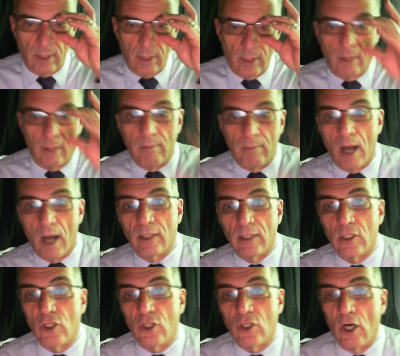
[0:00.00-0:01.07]
mugs
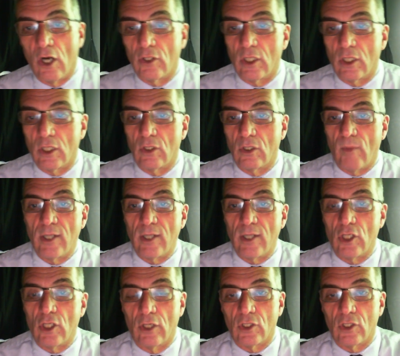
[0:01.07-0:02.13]
and shirts and
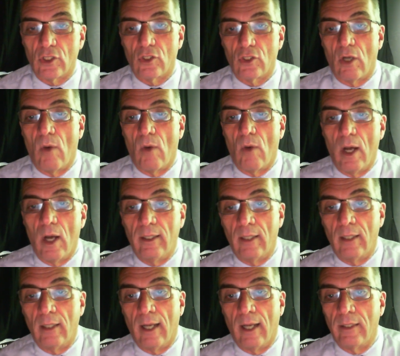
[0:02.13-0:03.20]
sweatshirts and so on
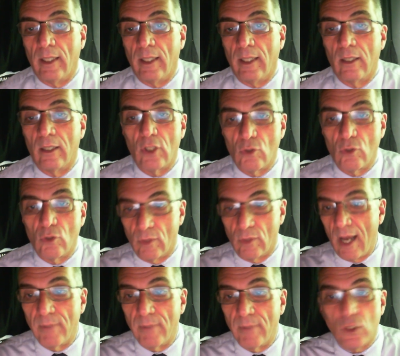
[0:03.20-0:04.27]
on the uh, Joe
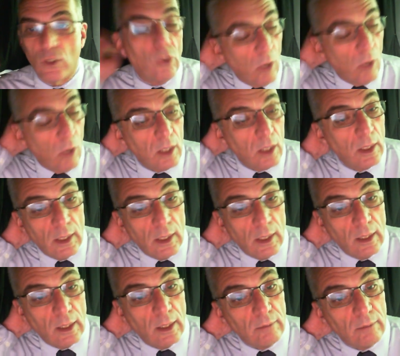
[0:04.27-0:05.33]
Stradamus store
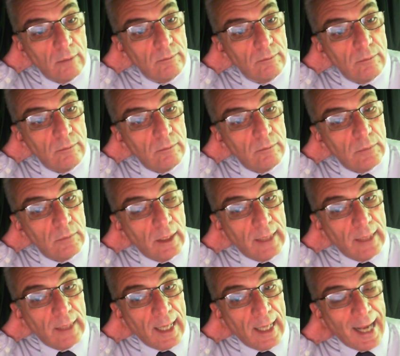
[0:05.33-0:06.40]
um, that,
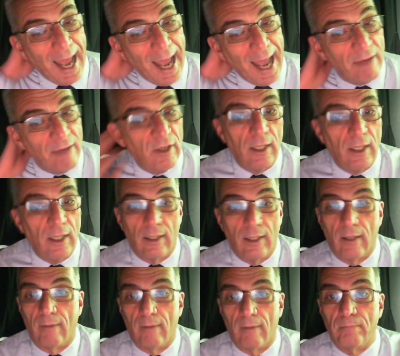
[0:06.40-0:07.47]
that I have.
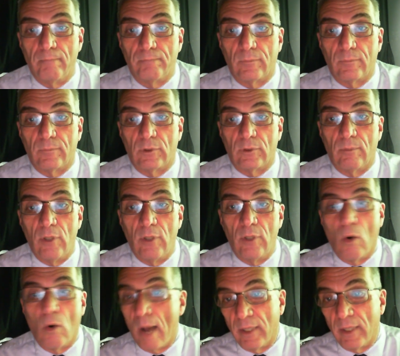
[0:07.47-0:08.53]
Um,
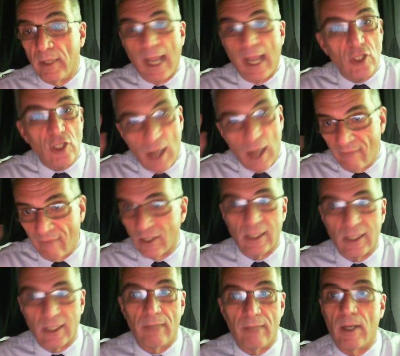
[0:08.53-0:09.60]
no obligation,
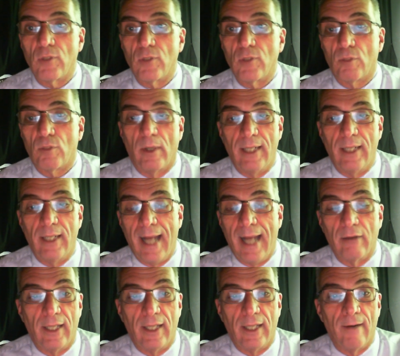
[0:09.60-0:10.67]
obviously, but I'm just putting it
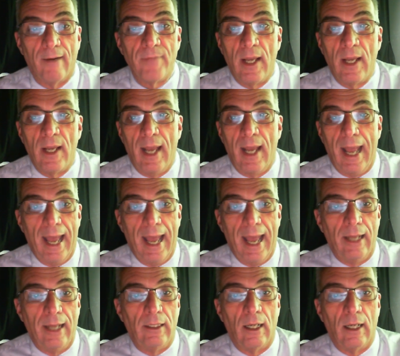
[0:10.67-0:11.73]
out there.
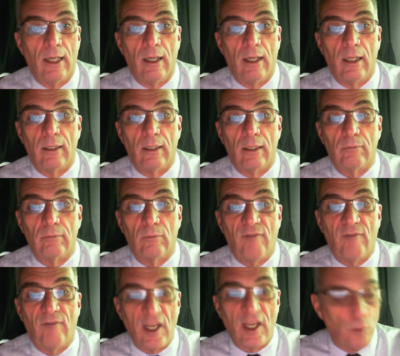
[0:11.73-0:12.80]
And uh,
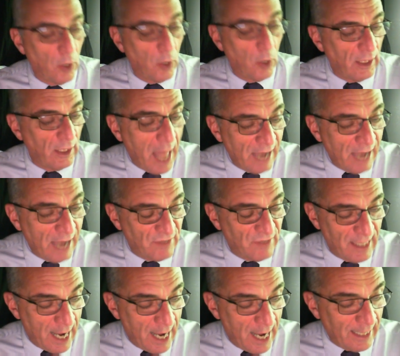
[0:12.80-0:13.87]
Facebook Live
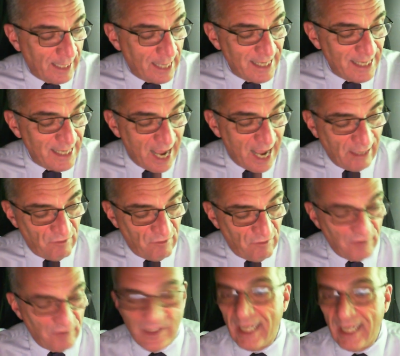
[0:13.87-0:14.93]
tonight at nine
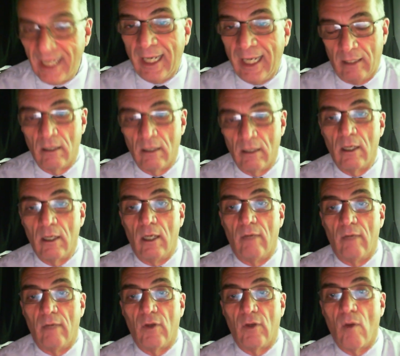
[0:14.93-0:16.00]
fifteen.
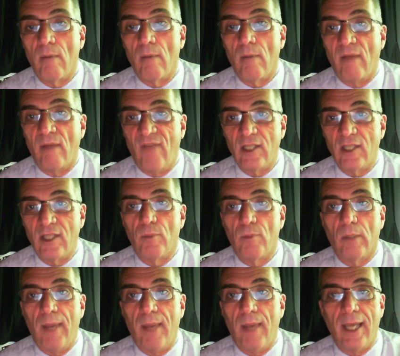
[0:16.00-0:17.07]
If you're on my
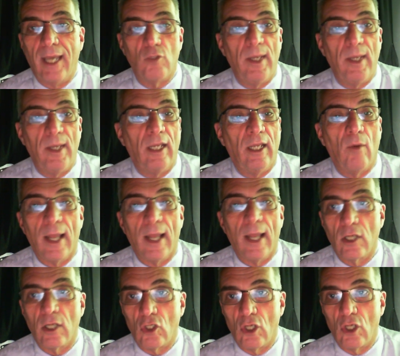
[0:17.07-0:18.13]
Facebook page,
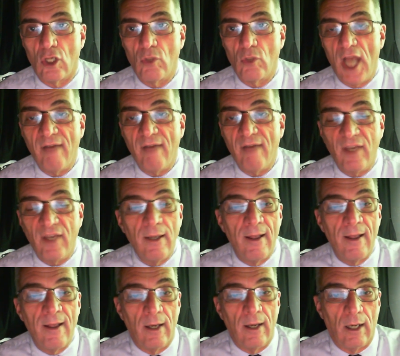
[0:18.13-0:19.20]
Meteorologist Joe Cioffi,
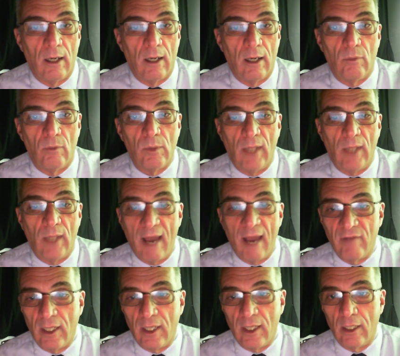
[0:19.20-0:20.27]
uh, we will have
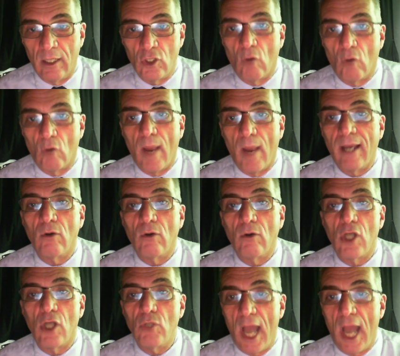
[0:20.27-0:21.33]
the Joe Rayo
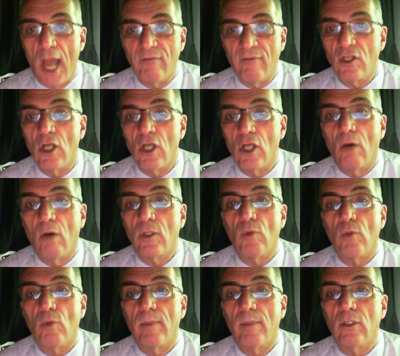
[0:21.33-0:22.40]
Joe Cioffi show, which
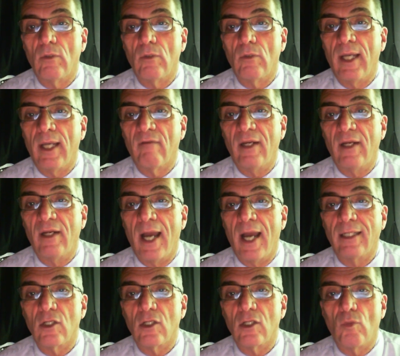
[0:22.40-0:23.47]
we've been doing every night
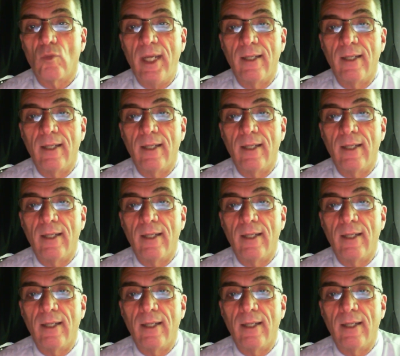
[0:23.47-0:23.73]
this week.